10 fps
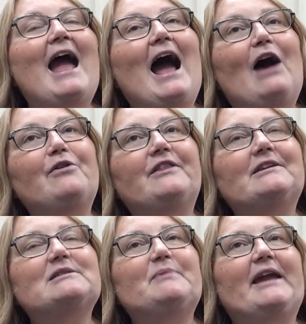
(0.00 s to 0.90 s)
how
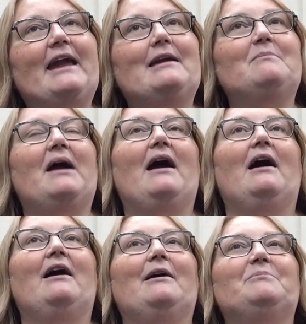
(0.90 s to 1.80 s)
things became
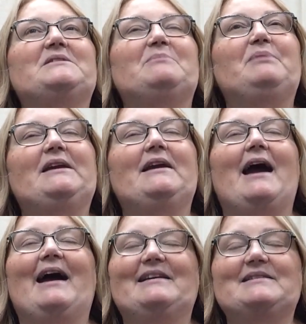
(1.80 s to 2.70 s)
um, to be
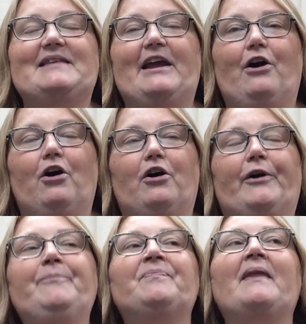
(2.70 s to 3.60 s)
as they
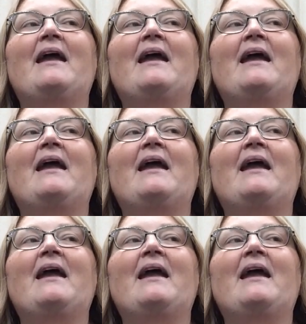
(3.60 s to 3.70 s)
are.